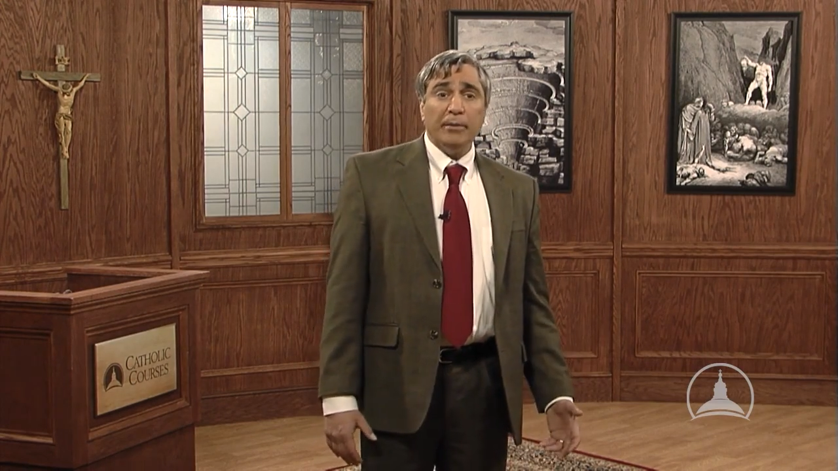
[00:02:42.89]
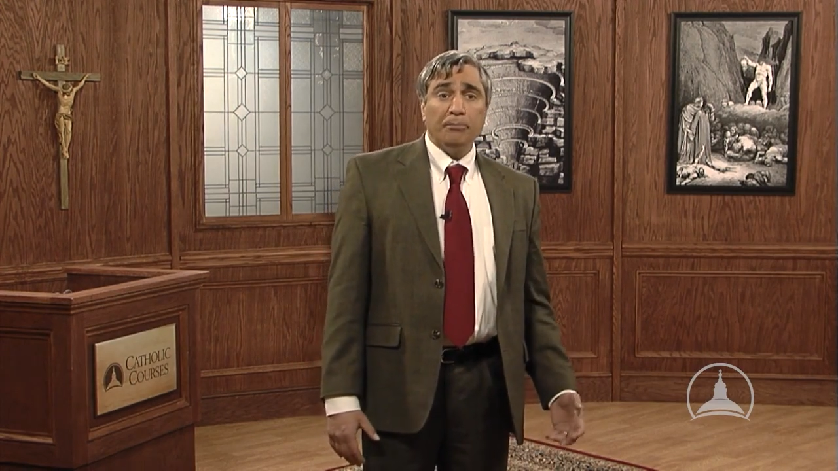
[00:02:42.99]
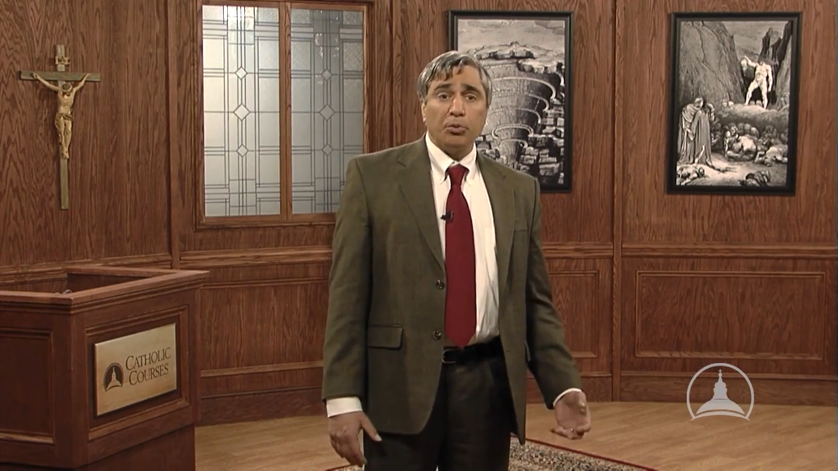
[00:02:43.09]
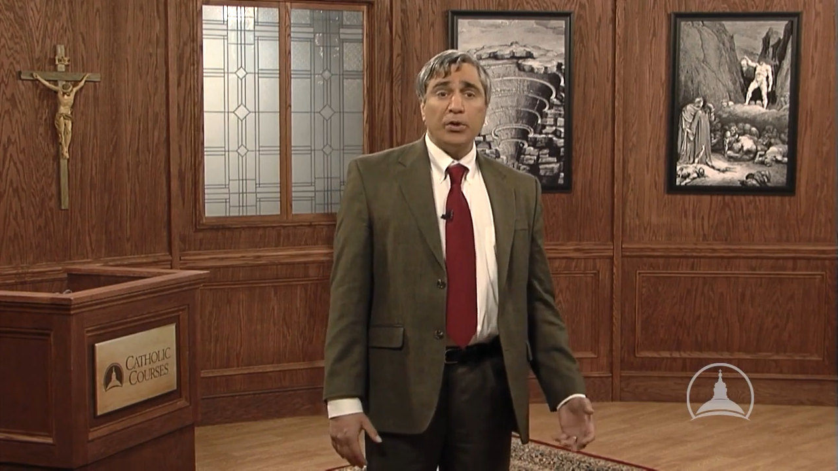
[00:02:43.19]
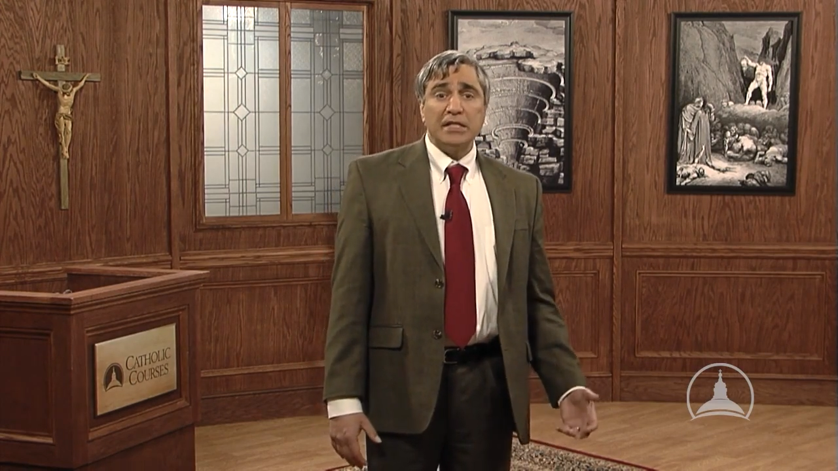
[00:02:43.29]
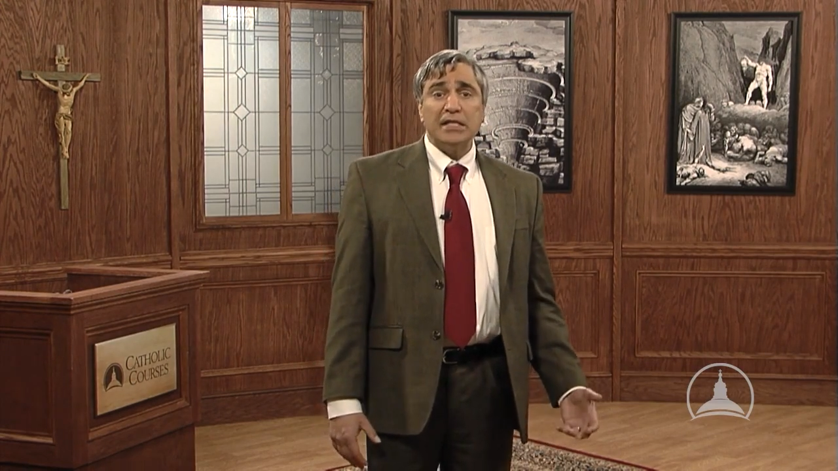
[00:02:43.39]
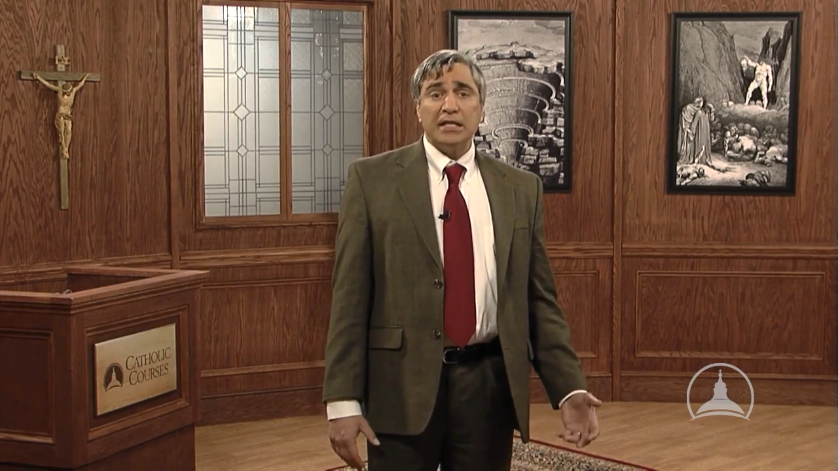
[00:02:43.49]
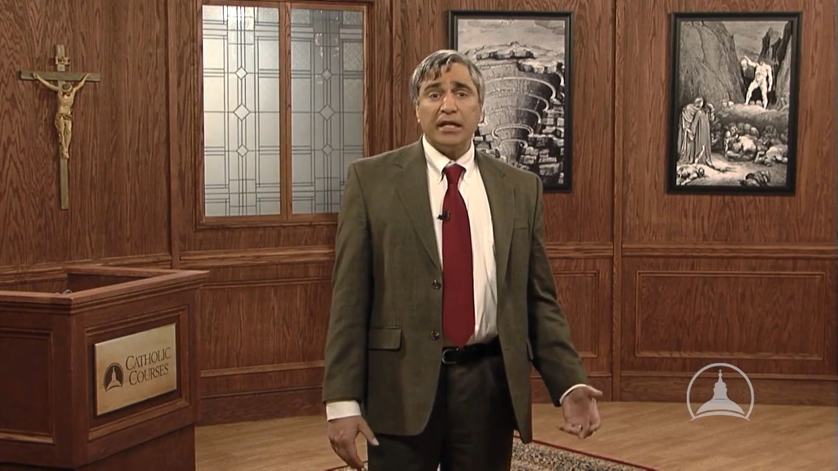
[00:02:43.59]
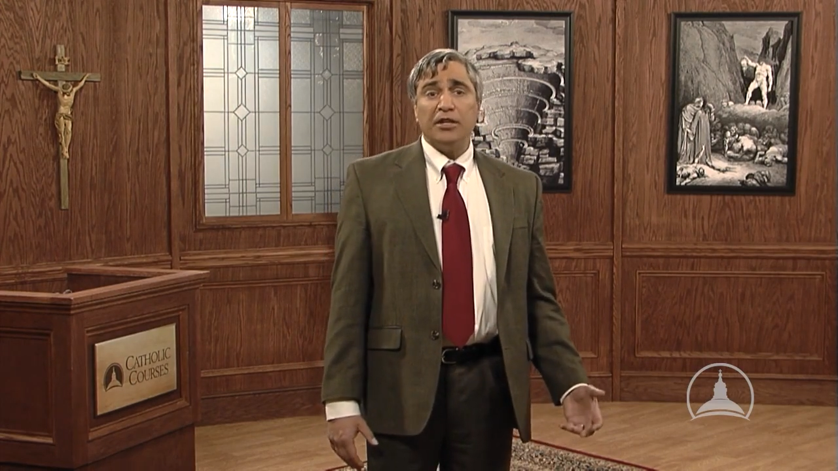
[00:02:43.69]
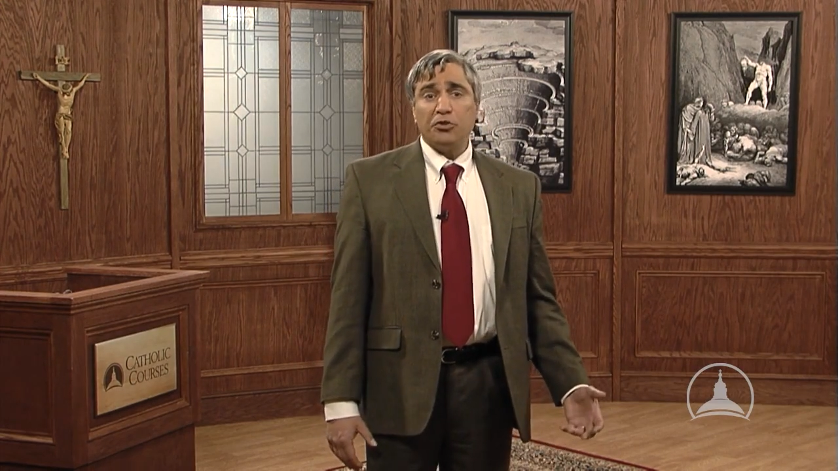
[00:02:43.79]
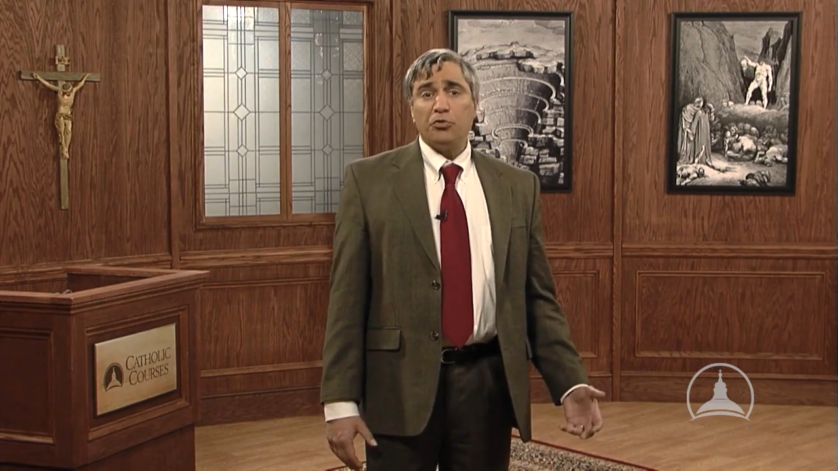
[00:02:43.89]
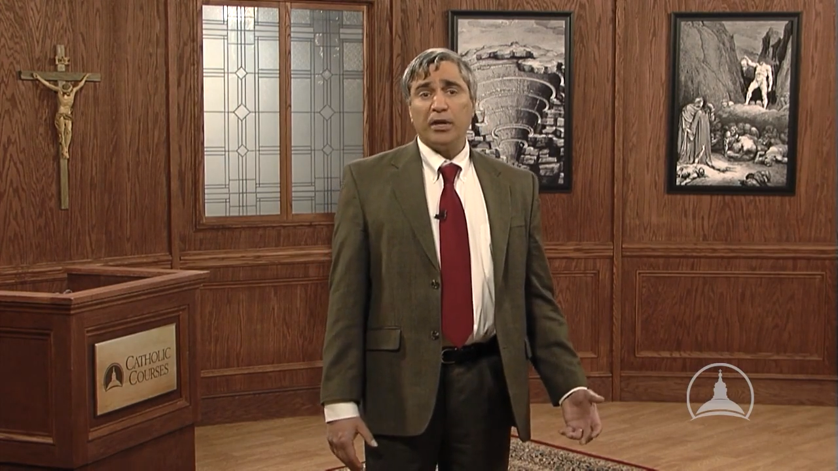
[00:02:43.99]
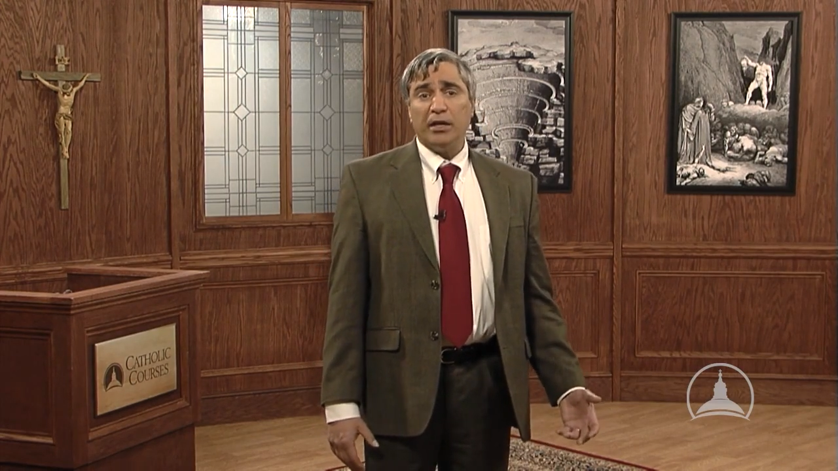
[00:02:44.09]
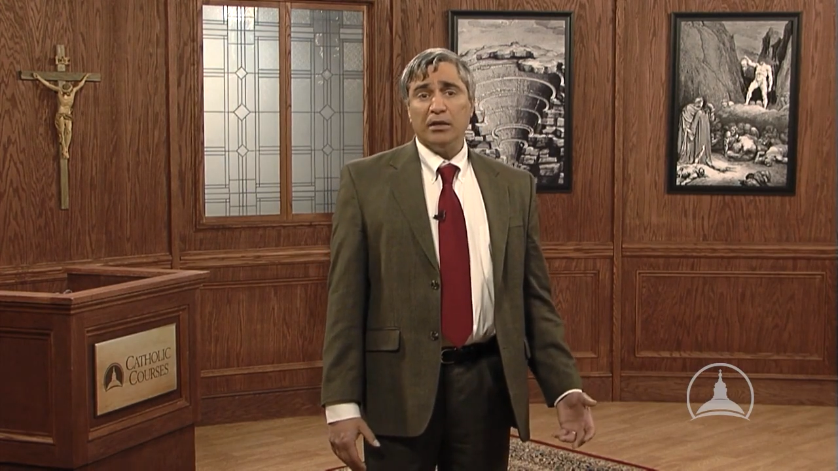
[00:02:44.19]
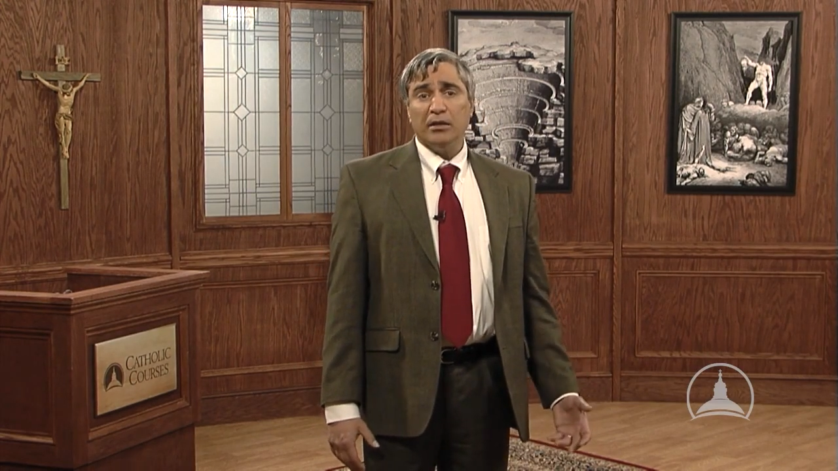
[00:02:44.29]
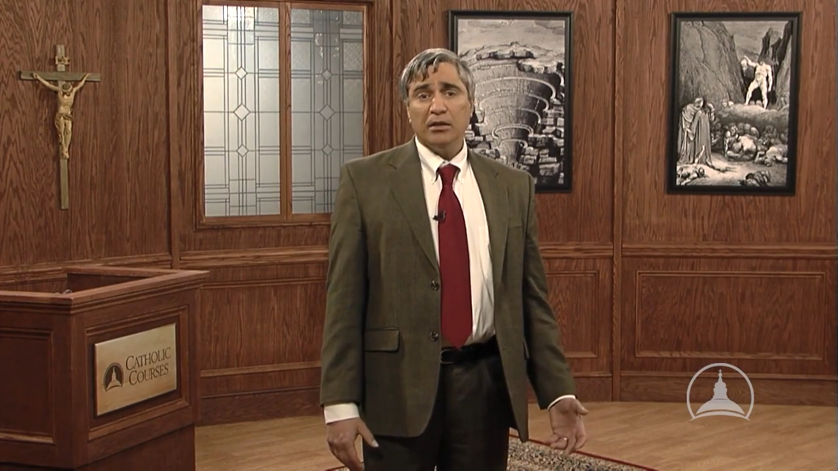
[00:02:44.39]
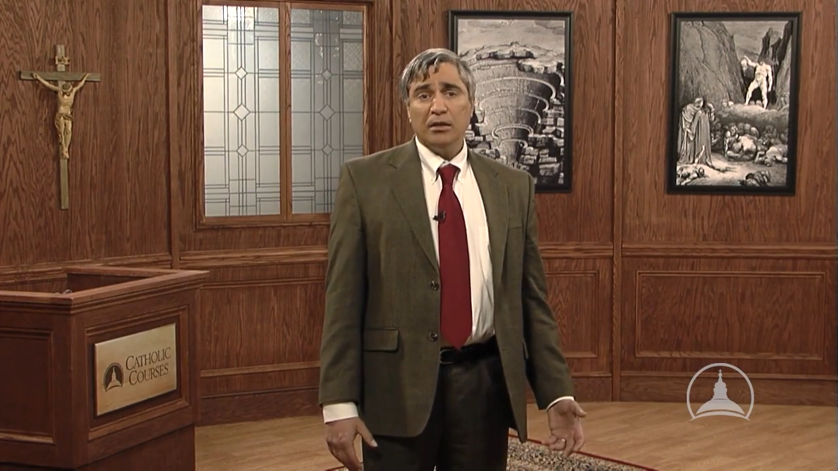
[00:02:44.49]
imprisoned in a tree